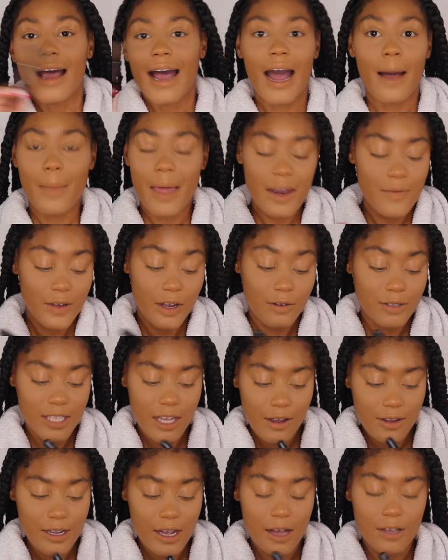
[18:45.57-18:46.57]
I'm not even gonna
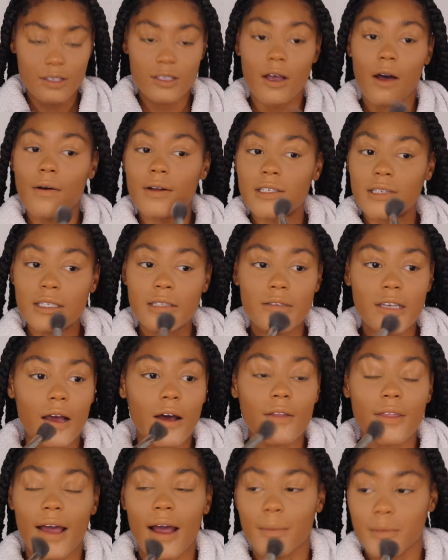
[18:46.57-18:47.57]
tell y'all. So just
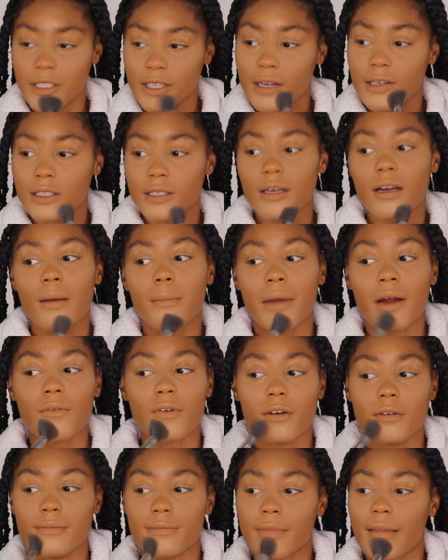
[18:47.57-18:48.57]
know that I'm changing up my
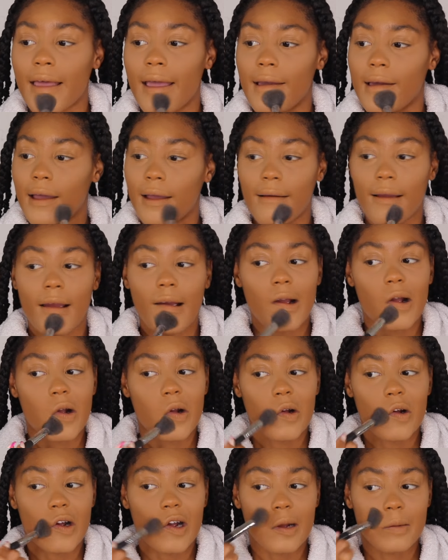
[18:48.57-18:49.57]
room. Like,
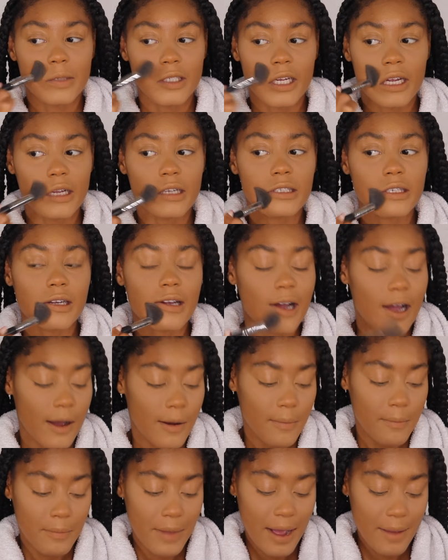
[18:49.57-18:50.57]
I'm changing
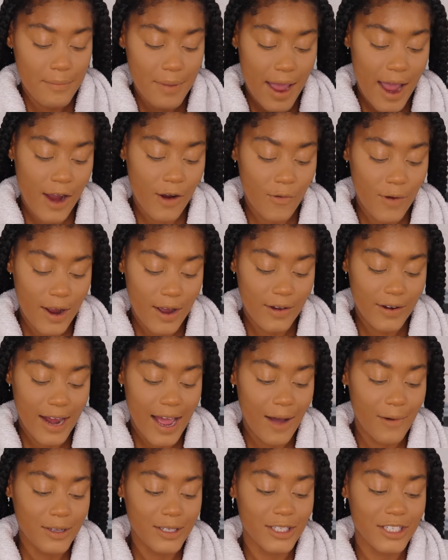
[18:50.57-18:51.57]
up my background.
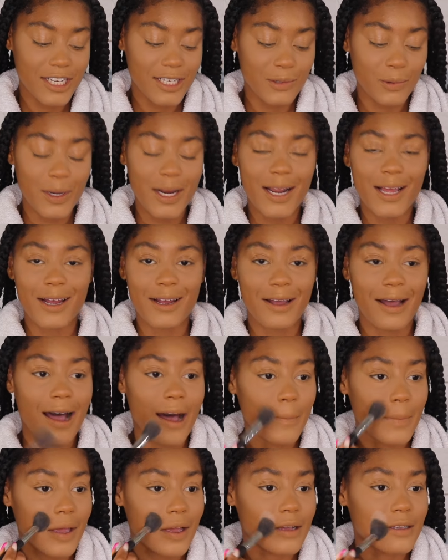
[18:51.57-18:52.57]
I was just reading a
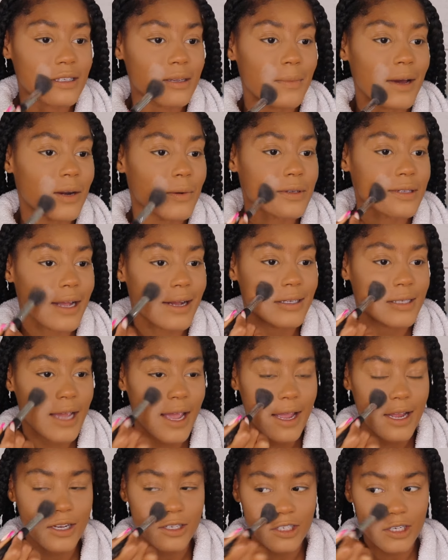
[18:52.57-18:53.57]
comment and somebody was like,
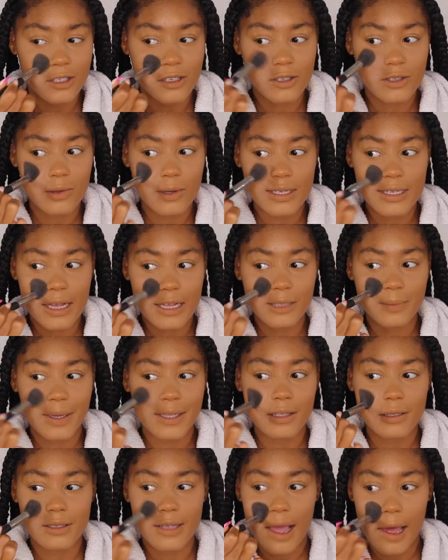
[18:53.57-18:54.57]
dang, just as soon as I was about
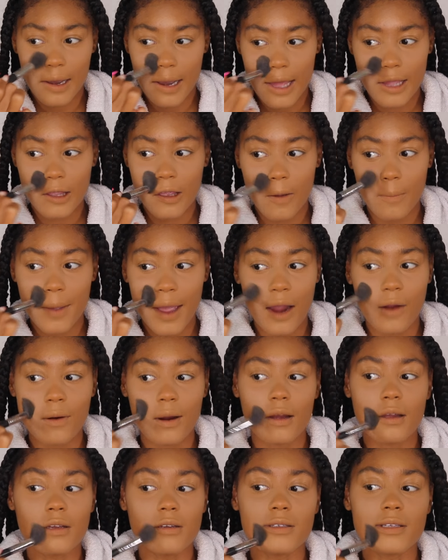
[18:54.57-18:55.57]
to say I like your
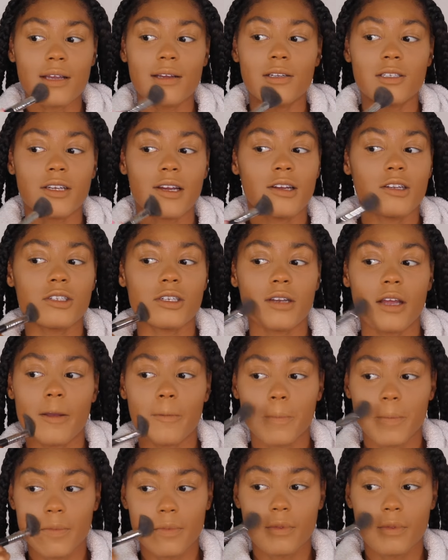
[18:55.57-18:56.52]
background, you say you're changing it.